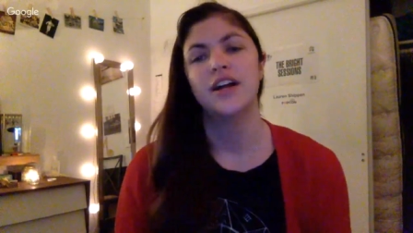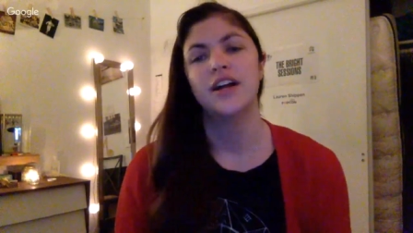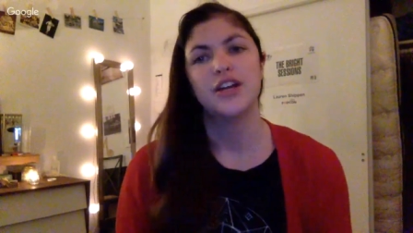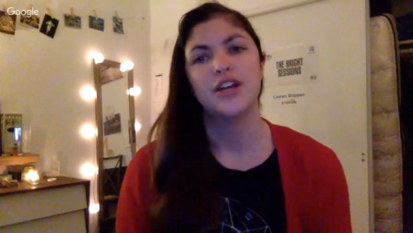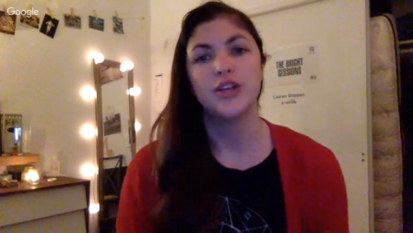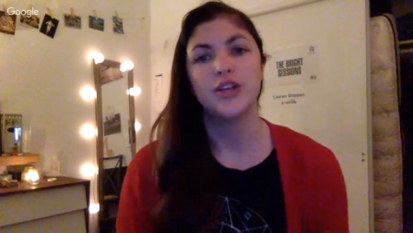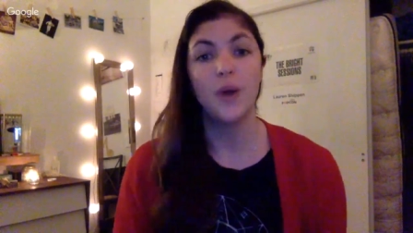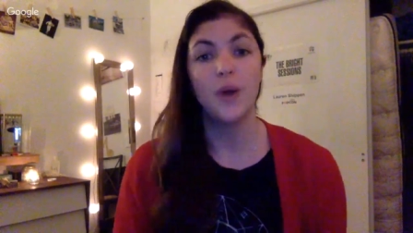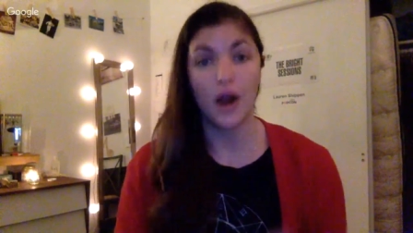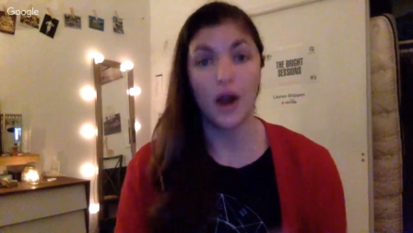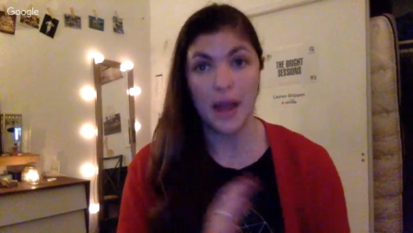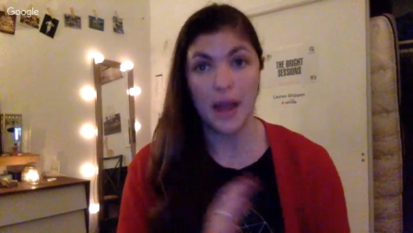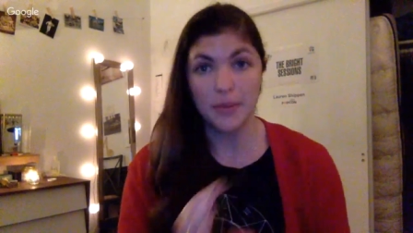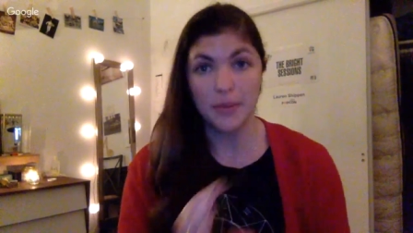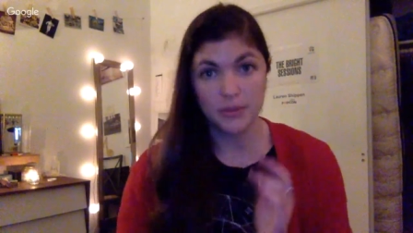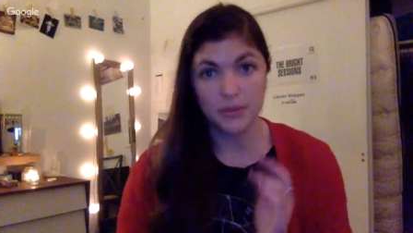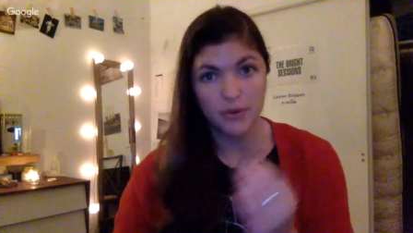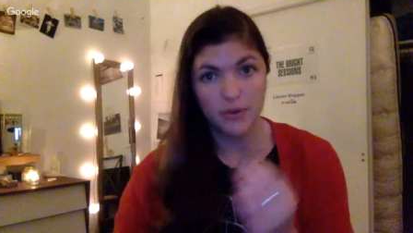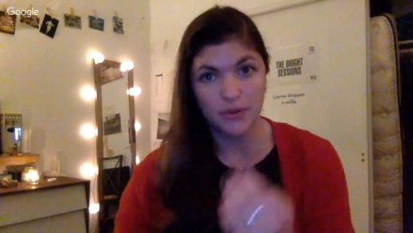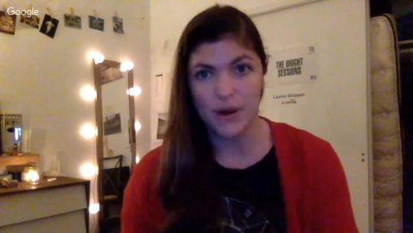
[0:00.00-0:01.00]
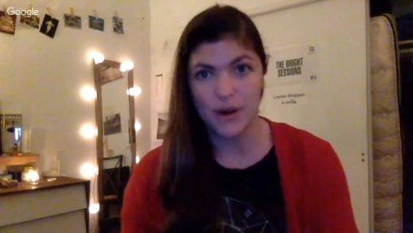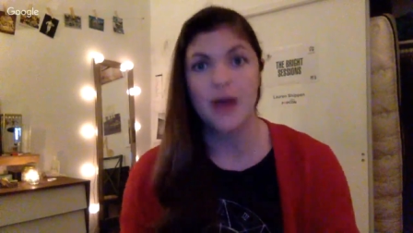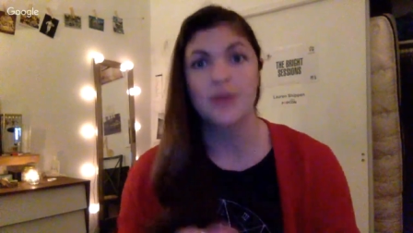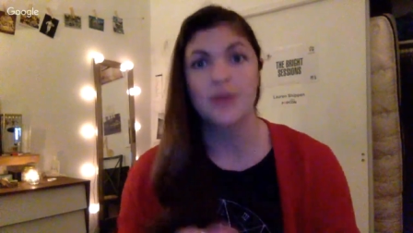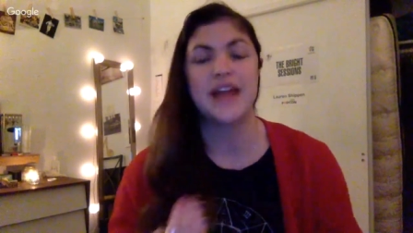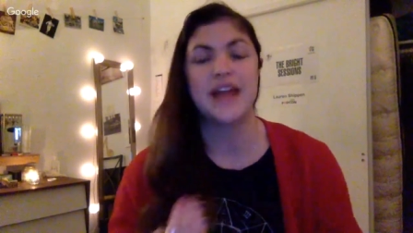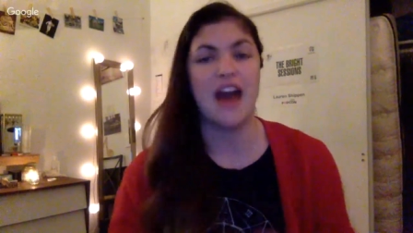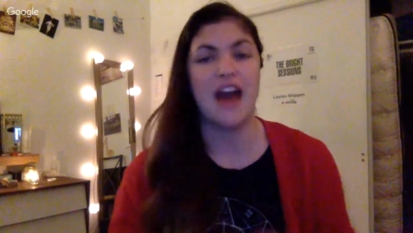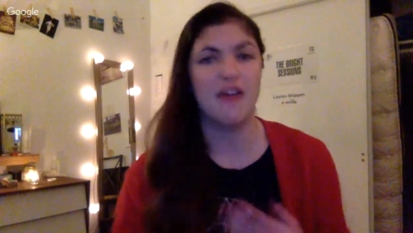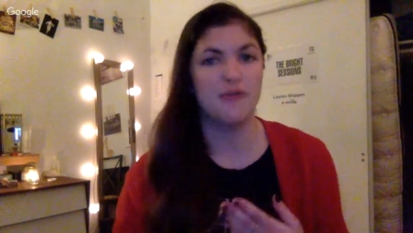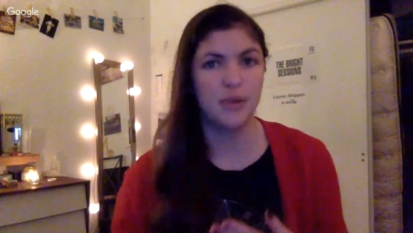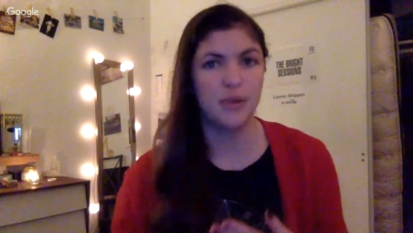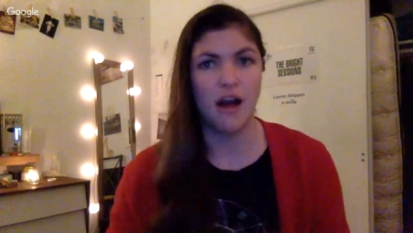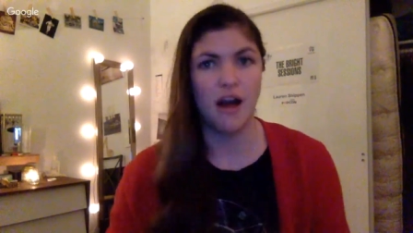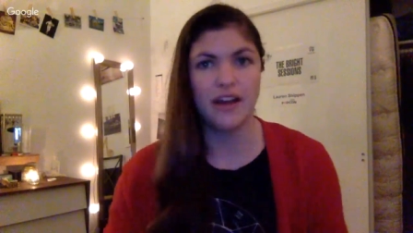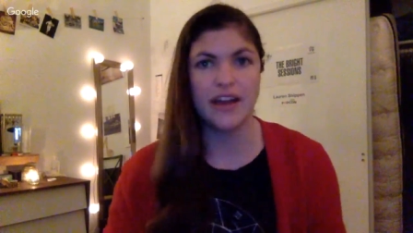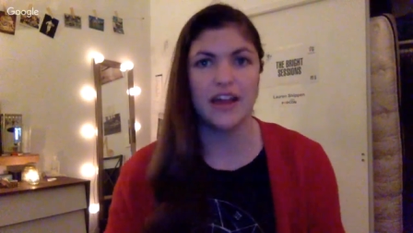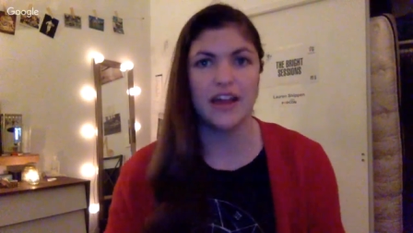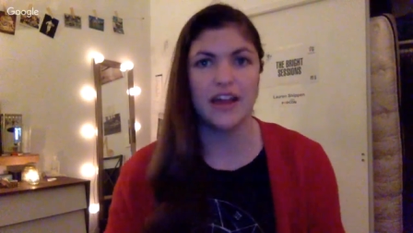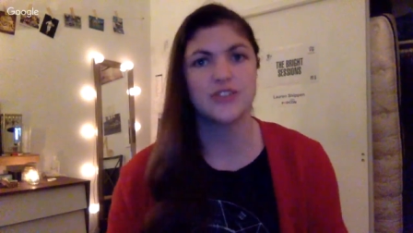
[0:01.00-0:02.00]
you are able to move around and have
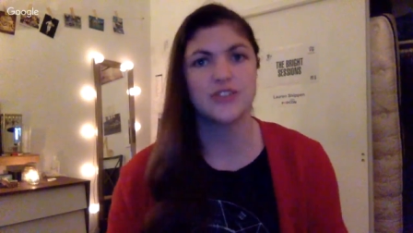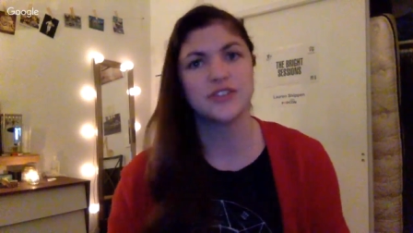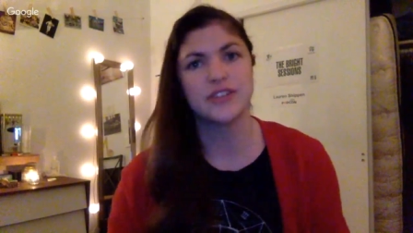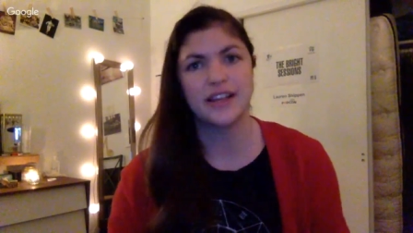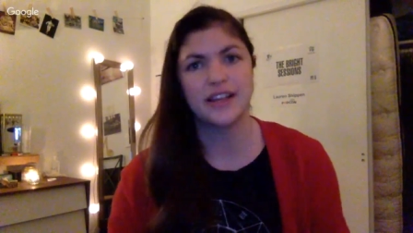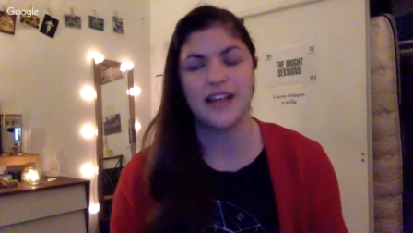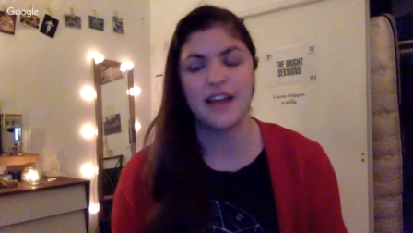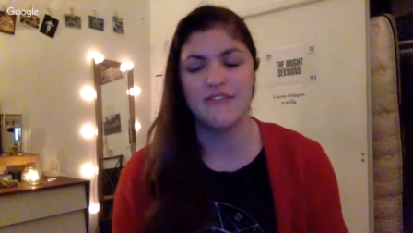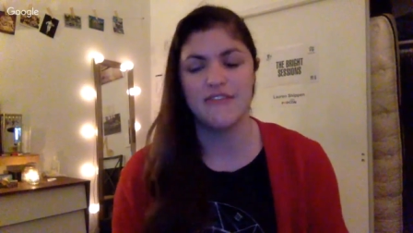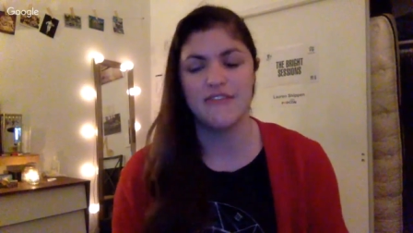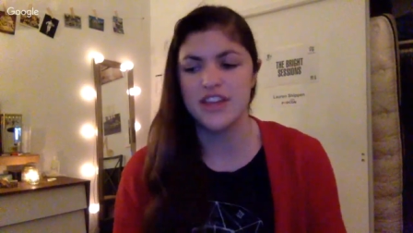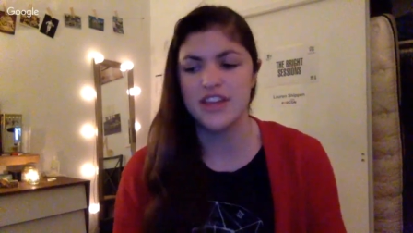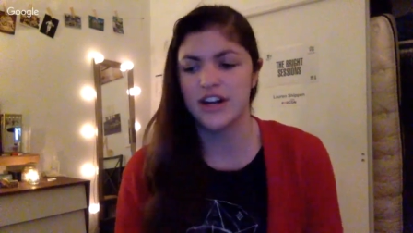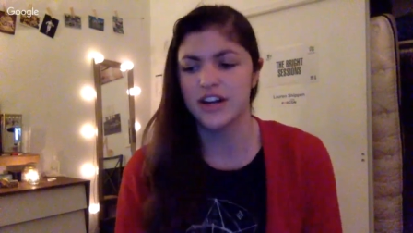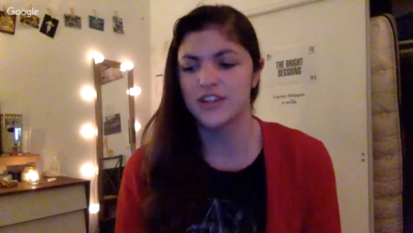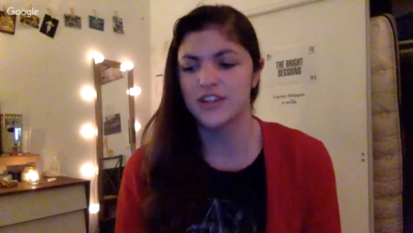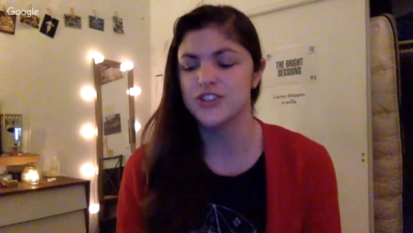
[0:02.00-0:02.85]
blockings, or like live theater.